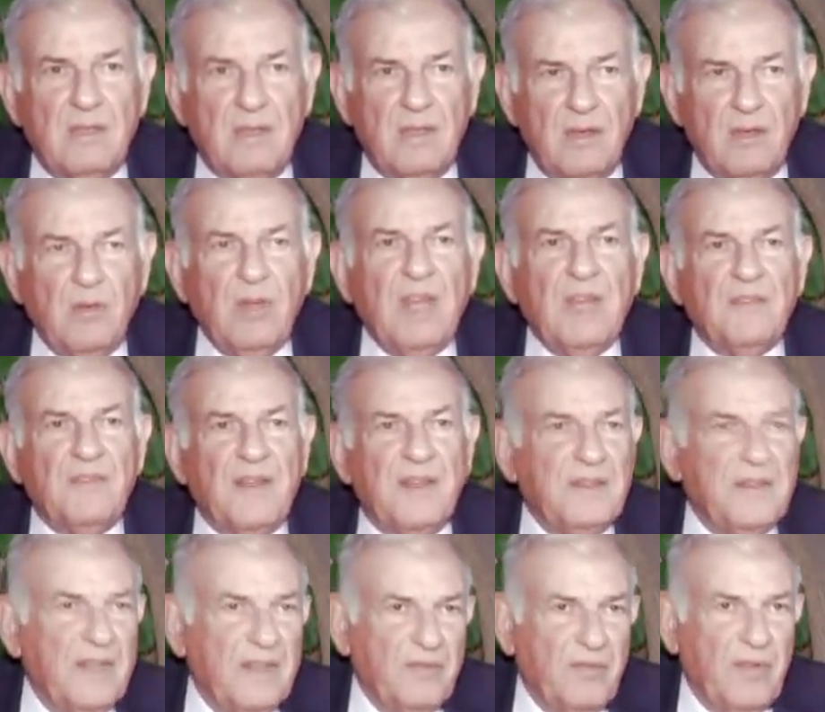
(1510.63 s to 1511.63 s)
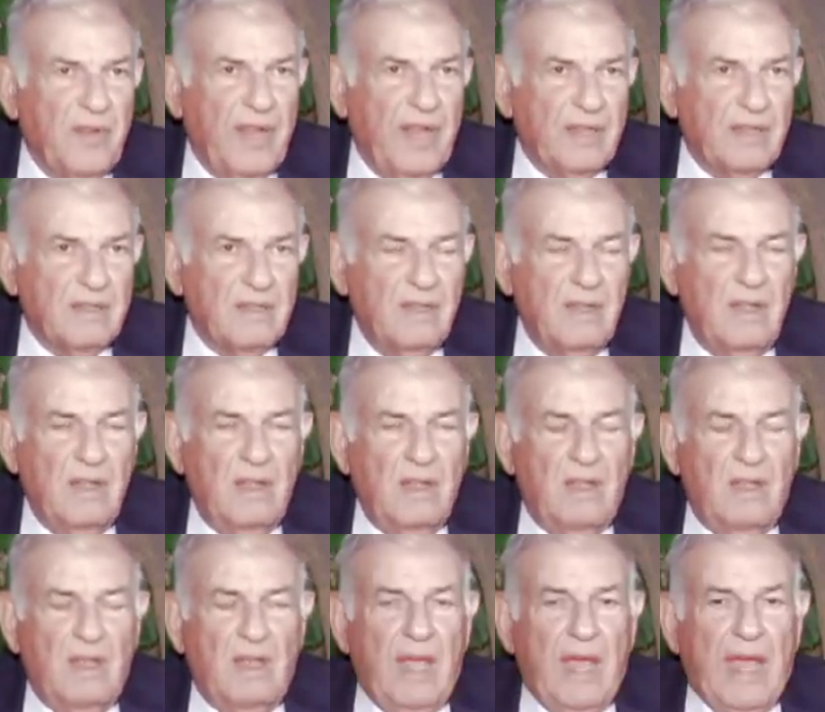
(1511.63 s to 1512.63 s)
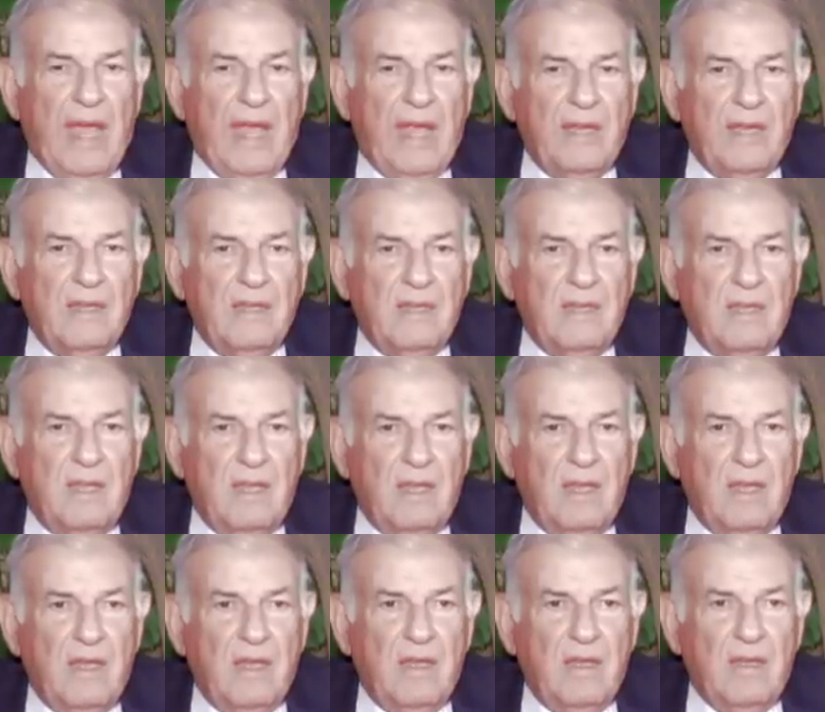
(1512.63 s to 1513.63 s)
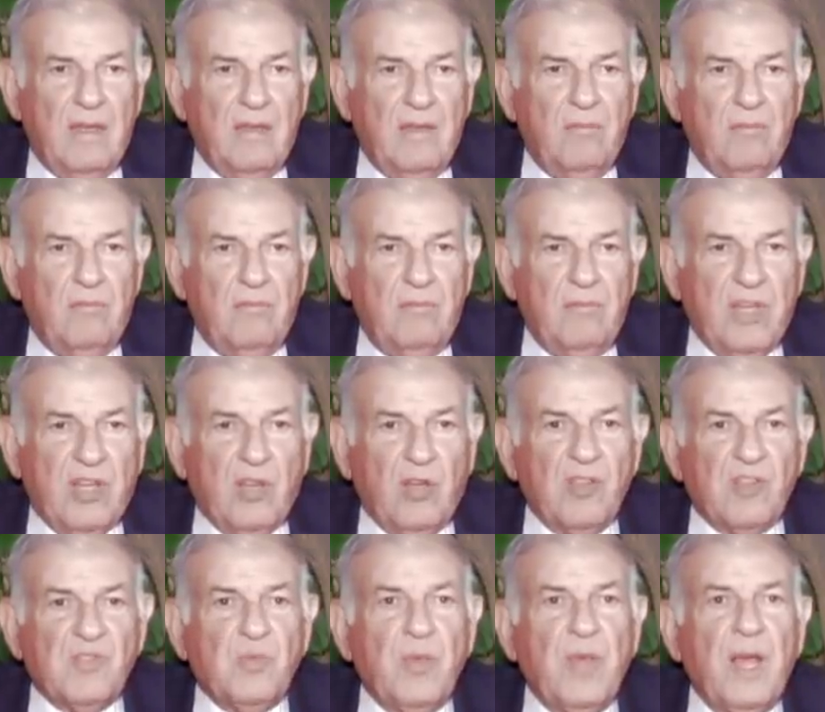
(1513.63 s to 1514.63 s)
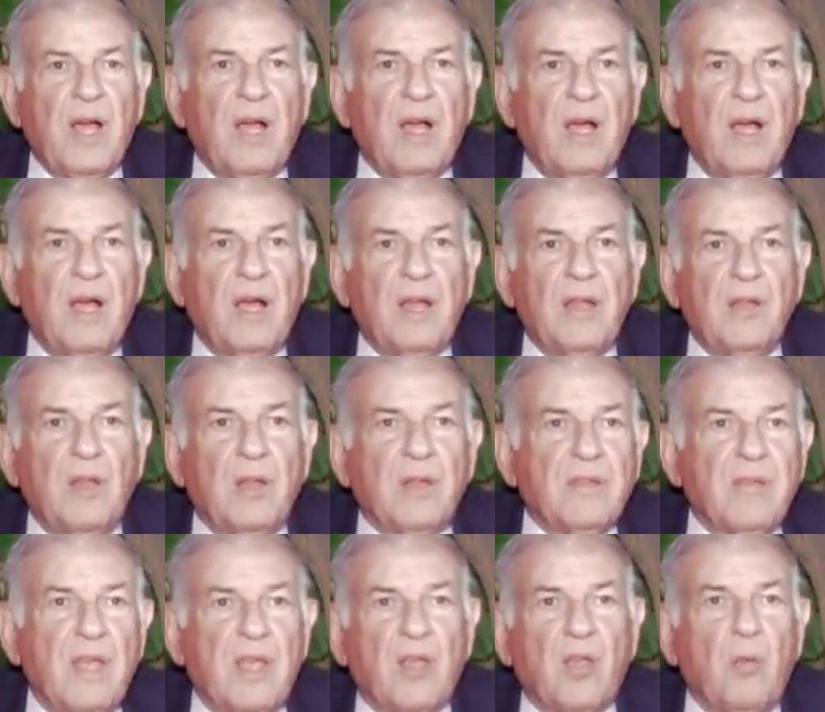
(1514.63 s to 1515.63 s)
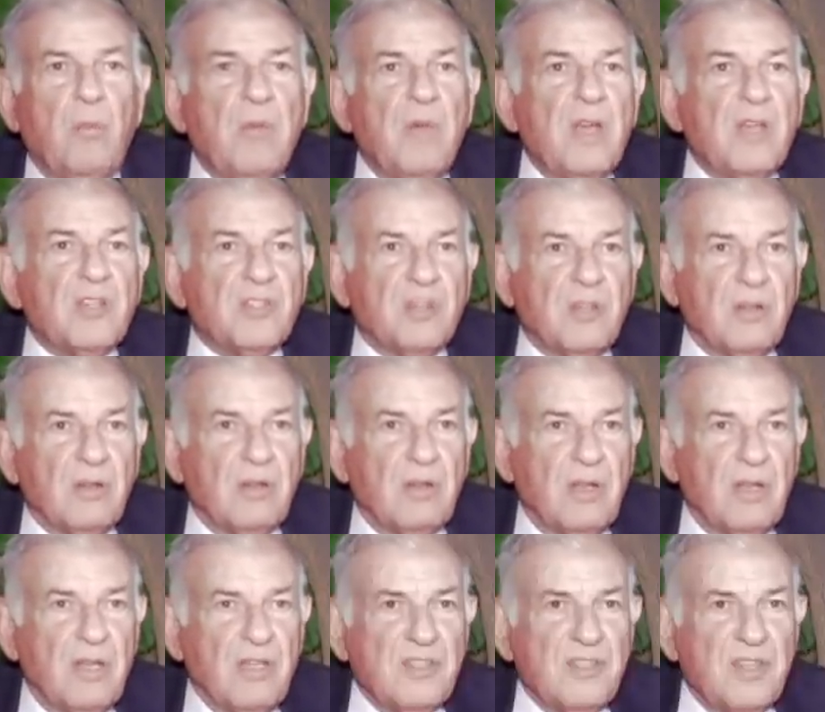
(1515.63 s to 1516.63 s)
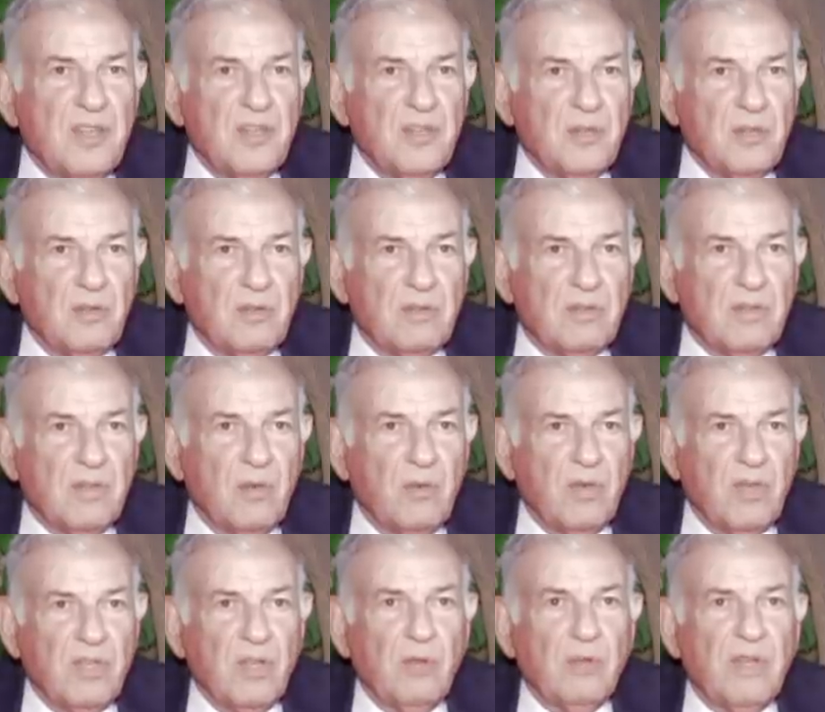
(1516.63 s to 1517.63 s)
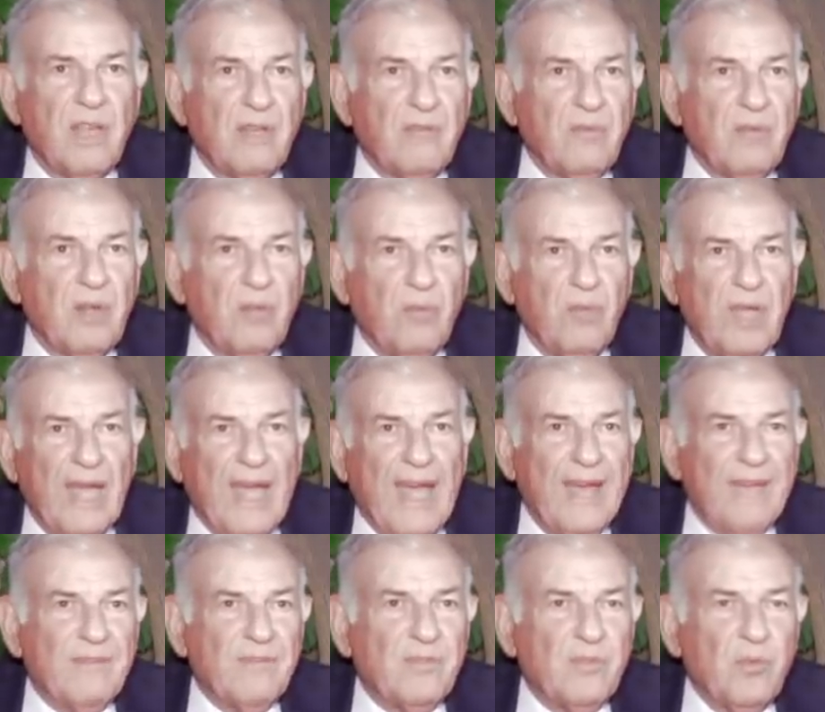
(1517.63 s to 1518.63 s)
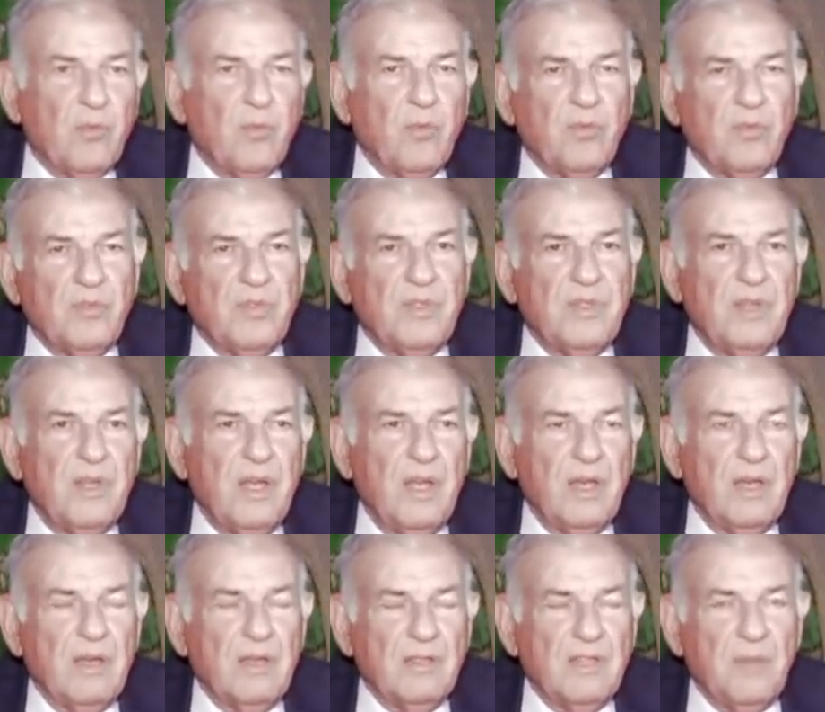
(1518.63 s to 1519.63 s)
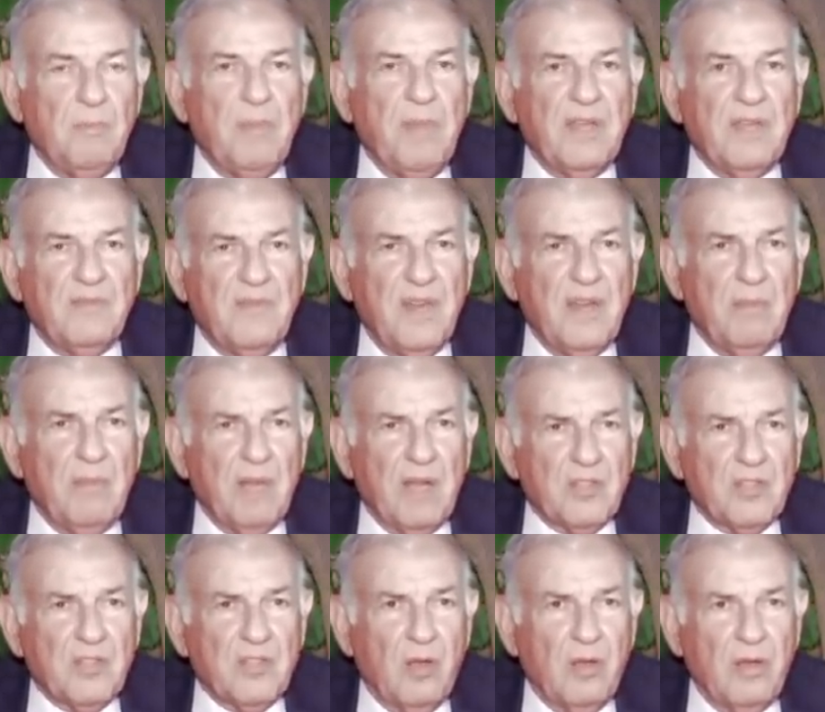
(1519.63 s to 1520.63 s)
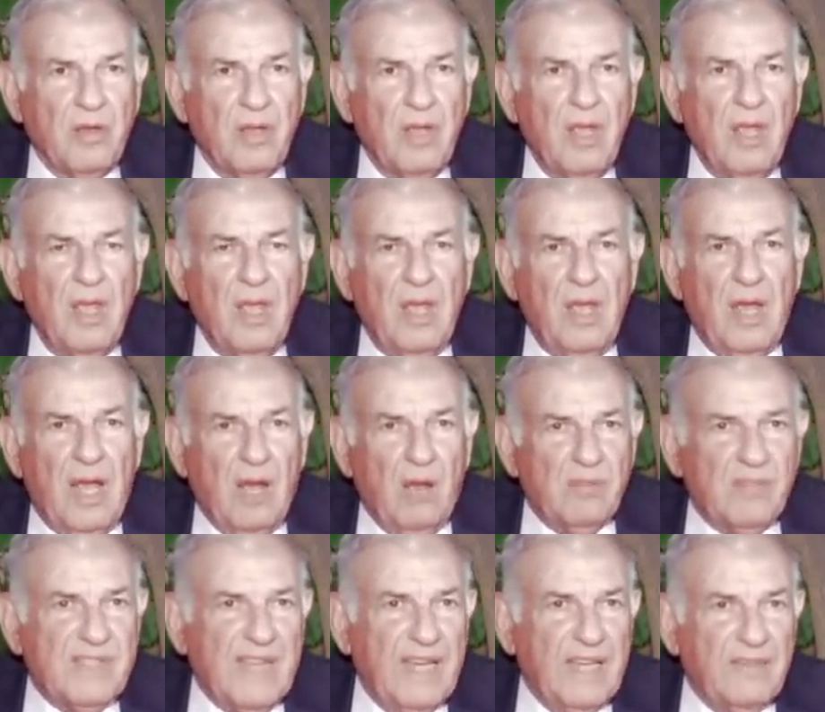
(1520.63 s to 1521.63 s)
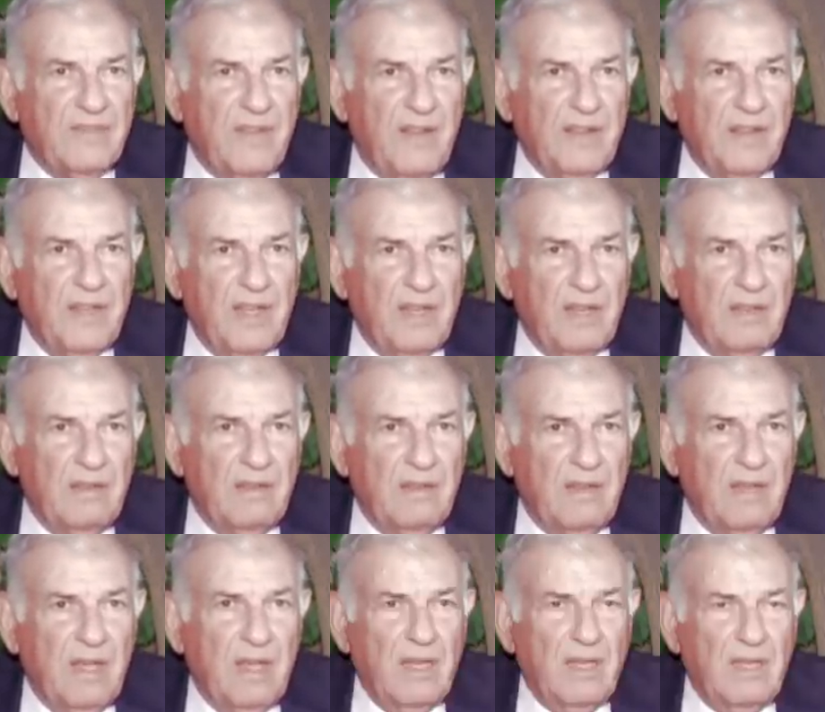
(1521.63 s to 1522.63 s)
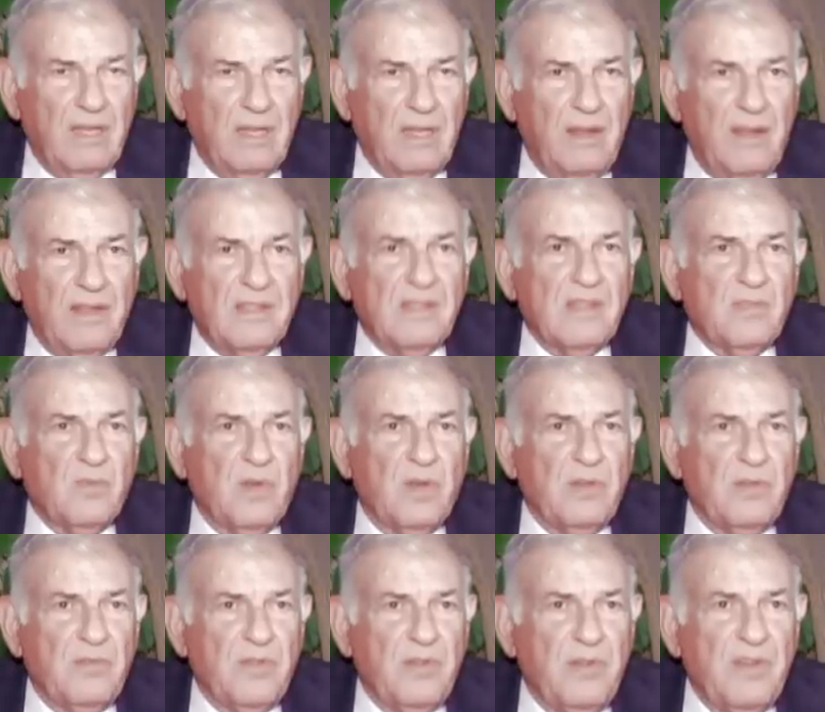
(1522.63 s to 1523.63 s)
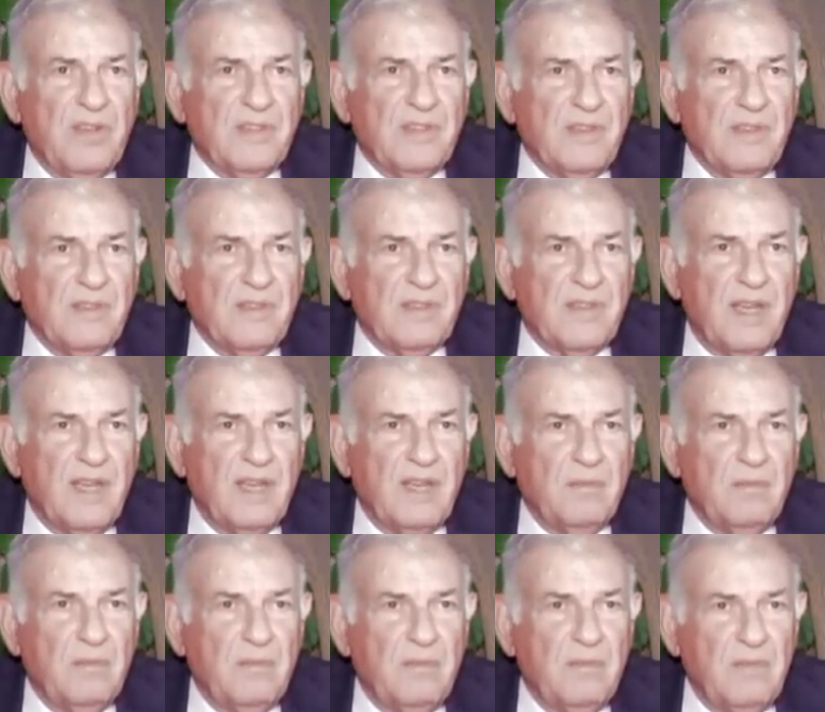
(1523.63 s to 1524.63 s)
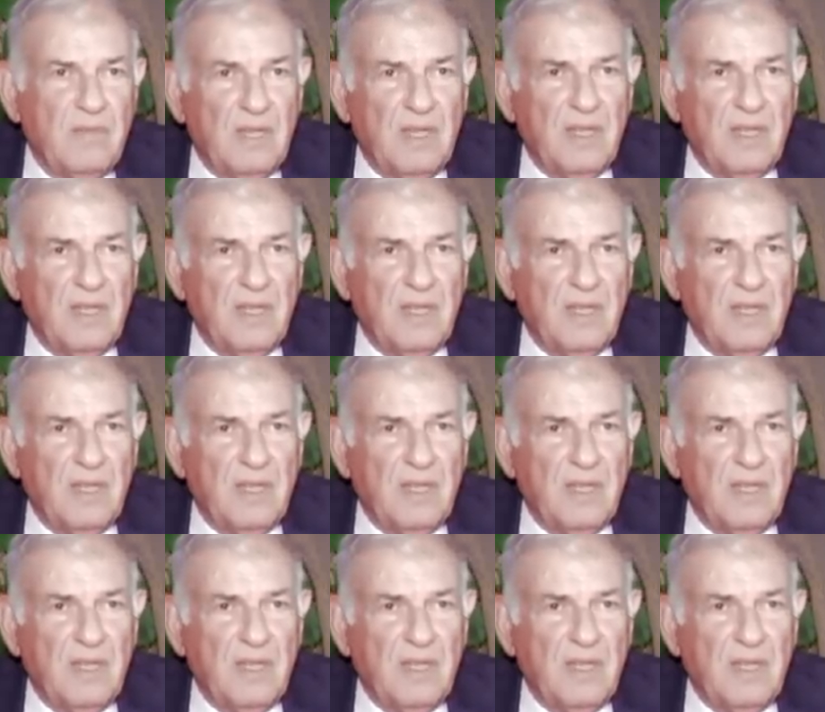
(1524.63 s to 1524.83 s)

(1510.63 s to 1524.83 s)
you need funding for that. And because we are not a commercial institute, so we don't have, we have to depend very much on outside funding. And this is one of the reasons I'm